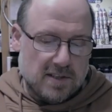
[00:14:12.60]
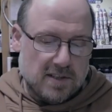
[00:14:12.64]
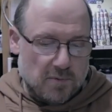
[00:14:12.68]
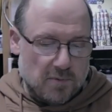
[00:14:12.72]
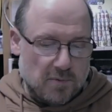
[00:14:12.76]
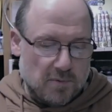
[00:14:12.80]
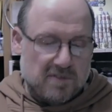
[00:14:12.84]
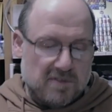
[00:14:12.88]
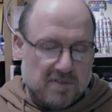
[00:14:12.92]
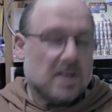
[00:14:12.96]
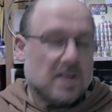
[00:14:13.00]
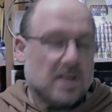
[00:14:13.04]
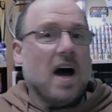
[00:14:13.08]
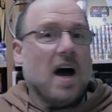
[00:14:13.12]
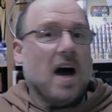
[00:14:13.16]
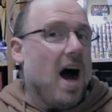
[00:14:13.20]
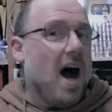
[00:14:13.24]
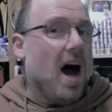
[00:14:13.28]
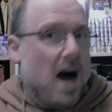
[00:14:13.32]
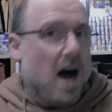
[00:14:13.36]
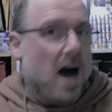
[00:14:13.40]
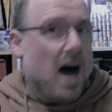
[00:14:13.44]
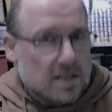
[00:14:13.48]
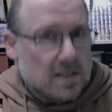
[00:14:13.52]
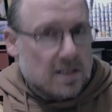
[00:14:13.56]
with the
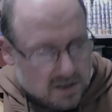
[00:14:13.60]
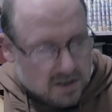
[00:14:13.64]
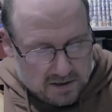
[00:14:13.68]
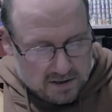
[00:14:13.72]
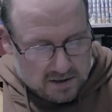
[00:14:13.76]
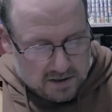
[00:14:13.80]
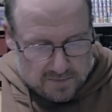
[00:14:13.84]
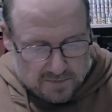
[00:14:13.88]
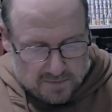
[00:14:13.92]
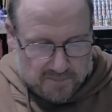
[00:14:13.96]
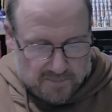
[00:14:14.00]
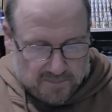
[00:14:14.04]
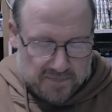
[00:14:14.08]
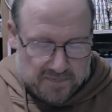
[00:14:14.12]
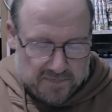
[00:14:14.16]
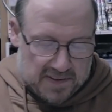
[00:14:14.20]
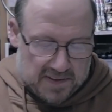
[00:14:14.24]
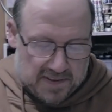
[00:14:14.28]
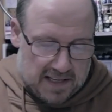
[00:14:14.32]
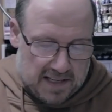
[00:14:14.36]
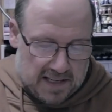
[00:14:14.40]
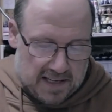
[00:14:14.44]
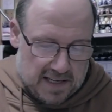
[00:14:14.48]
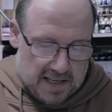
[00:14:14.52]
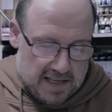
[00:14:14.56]
guard,
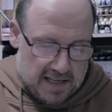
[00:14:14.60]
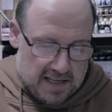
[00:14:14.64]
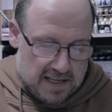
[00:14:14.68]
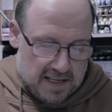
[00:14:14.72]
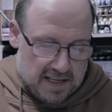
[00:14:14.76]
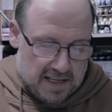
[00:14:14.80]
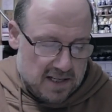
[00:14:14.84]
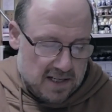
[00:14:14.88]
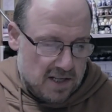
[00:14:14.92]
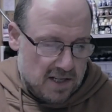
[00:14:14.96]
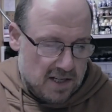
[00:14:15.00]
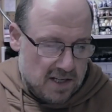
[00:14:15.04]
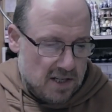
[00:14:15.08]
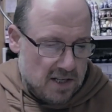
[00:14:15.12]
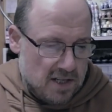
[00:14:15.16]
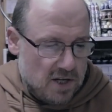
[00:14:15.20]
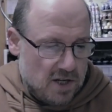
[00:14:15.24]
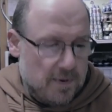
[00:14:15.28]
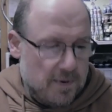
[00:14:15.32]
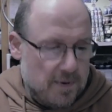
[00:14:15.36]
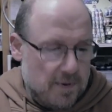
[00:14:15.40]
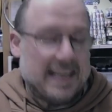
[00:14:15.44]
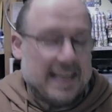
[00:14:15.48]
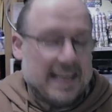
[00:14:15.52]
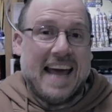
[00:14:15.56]

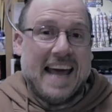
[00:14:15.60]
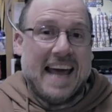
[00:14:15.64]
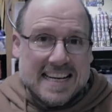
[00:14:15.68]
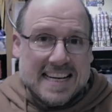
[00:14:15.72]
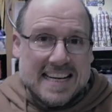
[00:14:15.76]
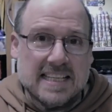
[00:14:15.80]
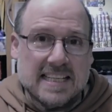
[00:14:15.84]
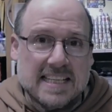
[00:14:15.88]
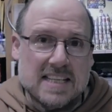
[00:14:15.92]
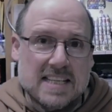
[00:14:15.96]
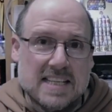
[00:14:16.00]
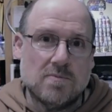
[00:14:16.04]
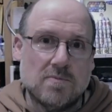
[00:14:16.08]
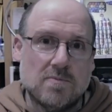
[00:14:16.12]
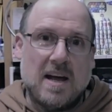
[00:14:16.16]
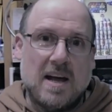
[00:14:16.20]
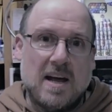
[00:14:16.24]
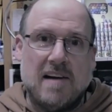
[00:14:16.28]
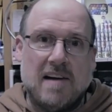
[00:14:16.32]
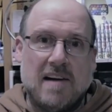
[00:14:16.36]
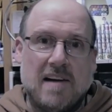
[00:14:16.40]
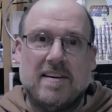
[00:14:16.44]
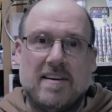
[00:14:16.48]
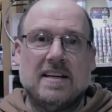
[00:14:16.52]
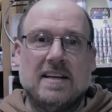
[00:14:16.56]
who again is
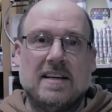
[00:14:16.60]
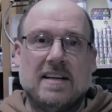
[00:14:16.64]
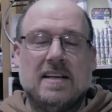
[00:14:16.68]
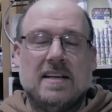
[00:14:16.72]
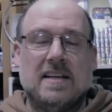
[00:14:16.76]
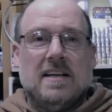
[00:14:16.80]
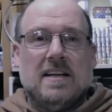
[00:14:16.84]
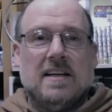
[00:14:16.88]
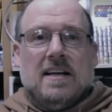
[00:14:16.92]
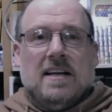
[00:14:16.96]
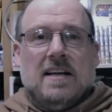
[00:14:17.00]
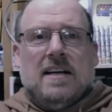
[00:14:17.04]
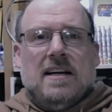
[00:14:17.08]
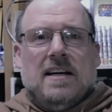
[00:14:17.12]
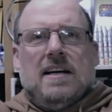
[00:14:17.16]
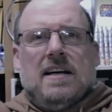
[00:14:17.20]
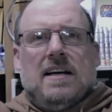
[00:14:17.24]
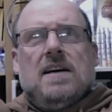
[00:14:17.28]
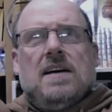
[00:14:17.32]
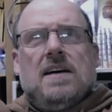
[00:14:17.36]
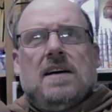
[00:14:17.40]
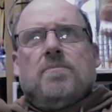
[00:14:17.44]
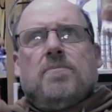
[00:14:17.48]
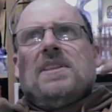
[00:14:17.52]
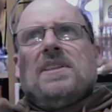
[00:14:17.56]
wearing
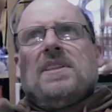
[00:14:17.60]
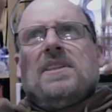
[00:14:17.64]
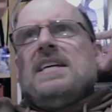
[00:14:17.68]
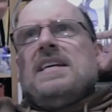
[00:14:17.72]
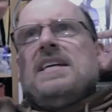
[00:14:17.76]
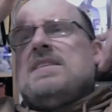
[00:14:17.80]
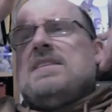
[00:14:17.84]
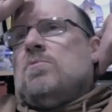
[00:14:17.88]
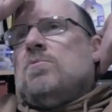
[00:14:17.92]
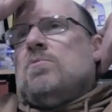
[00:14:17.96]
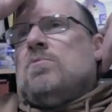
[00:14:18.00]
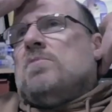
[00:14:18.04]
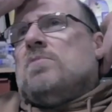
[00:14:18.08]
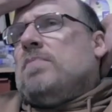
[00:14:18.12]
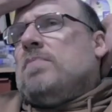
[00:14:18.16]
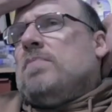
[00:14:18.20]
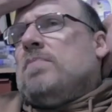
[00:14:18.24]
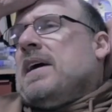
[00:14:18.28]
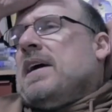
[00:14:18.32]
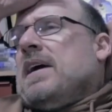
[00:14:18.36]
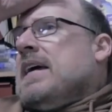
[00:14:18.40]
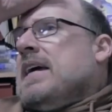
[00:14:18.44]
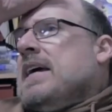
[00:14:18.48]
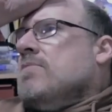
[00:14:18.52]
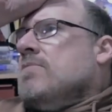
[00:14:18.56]
uh, but this would
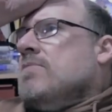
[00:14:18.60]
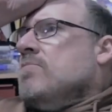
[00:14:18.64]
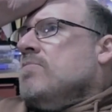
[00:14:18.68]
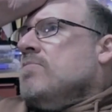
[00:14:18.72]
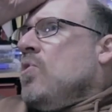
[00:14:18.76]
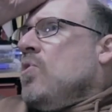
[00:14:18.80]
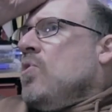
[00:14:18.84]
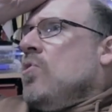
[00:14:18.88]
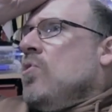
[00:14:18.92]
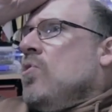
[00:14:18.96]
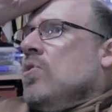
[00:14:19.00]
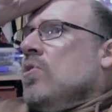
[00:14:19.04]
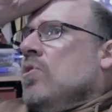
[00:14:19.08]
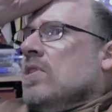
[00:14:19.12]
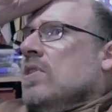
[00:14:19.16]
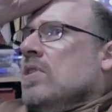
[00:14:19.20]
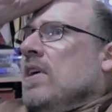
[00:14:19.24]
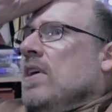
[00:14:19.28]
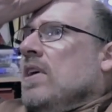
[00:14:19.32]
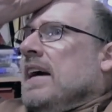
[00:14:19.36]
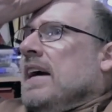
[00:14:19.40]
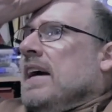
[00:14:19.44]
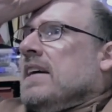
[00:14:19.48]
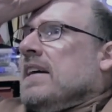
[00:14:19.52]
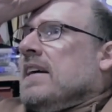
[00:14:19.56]
be more
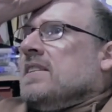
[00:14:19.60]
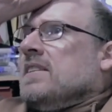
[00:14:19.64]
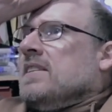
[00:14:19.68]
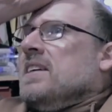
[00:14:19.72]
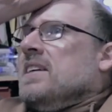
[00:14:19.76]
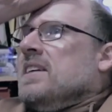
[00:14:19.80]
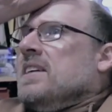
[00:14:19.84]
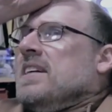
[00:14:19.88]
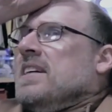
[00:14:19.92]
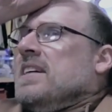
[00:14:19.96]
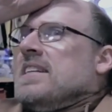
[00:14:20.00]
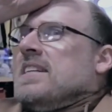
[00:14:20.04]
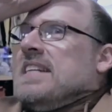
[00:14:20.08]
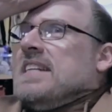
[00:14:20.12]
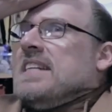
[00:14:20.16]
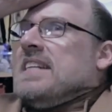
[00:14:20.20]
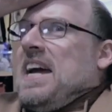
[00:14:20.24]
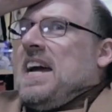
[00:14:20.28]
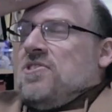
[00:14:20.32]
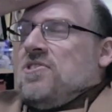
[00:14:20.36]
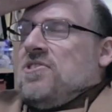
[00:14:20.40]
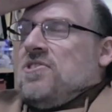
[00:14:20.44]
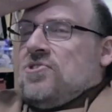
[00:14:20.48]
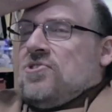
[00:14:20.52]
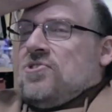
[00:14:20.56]
like the
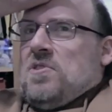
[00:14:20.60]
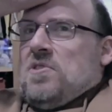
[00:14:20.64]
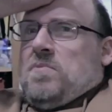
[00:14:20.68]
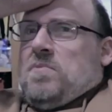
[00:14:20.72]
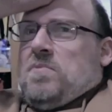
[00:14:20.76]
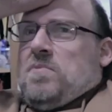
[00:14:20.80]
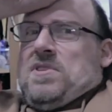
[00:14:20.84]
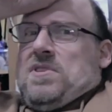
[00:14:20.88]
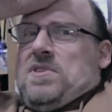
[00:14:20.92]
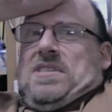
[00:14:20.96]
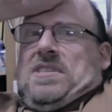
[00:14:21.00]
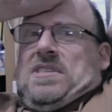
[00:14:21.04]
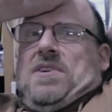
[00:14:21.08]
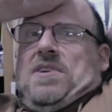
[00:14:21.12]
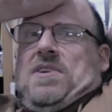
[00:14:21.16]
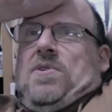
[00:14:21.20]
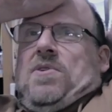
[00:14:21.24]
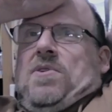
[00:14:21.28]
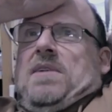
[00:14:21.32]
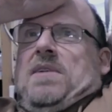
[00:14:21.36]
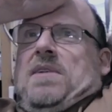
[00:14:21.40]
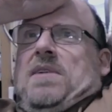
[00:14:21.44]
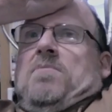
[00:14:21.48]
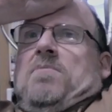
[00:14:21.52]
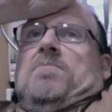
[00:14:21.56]
Death Troopers. So
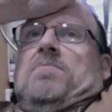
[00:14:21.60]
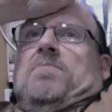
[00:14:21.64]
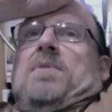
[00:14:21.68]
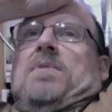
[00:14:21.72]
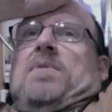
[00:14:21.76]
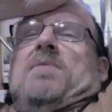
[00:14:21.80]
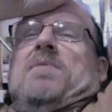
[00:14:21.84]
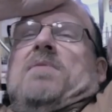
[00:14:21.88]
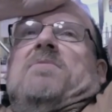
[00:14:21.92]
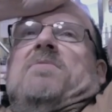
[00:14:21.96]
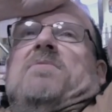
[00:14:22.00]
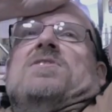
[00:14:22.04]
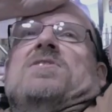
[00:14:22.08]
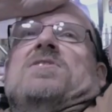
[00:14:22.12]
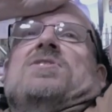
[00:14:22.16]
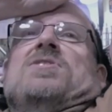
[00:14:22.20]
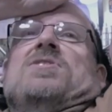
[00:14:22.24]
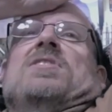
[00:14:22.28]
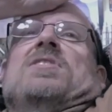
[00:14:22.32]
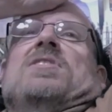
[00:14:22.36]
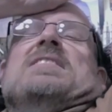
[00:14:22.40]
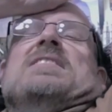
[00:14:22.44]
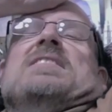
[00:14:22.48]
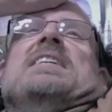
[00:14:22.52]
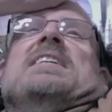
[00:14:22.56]
I'm, I'm
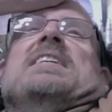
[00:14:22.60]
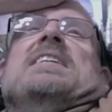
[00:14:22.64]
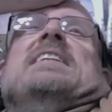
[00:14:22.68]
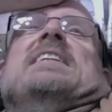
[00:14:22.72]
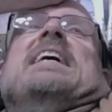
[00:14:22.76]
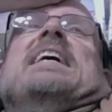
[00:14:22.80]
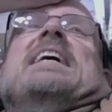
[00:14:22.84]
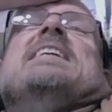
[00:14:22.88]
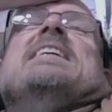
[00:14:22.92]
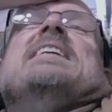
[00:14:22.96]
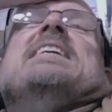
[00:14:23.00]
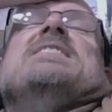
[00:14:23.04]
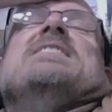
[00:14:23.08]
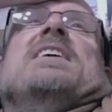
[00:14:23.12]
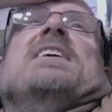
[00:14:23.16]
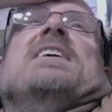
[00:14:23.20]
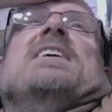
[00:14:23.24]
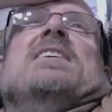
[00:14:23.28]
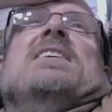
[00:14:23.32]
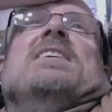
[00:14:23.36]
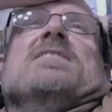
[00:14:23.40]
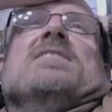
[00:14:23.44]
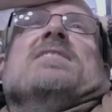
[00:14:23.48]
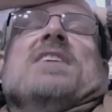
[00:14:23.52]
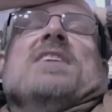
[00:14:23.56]
visualising these
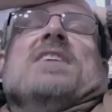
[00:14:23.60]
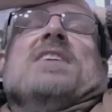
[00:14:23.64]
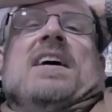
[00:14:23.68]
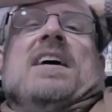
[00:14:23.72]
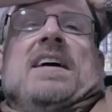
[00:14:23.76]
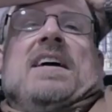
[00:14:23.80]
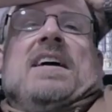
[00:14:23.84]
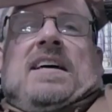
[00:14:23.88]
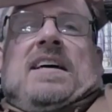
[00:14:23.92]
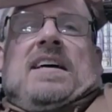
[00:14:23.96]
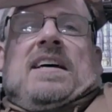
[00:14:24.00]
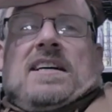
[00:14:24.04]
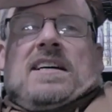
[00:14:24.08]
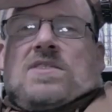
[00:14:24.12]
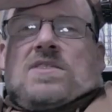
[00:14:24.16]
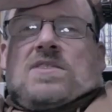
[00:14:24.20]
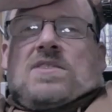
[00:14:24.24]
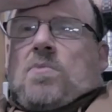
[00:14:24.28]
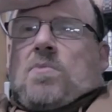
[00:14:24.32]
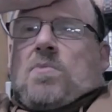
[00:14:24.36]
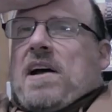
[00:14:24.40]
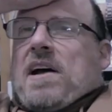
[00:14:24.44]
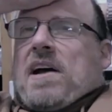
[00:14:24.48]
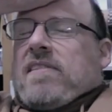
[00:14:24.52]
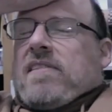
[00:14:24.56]
guards
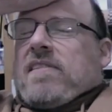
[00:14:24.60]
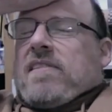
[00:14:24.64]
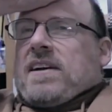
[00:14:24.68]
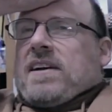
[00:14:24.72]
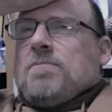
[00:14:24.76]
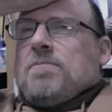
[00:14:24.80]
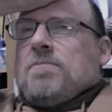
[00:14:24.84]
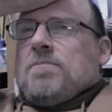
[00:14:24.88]
as wearing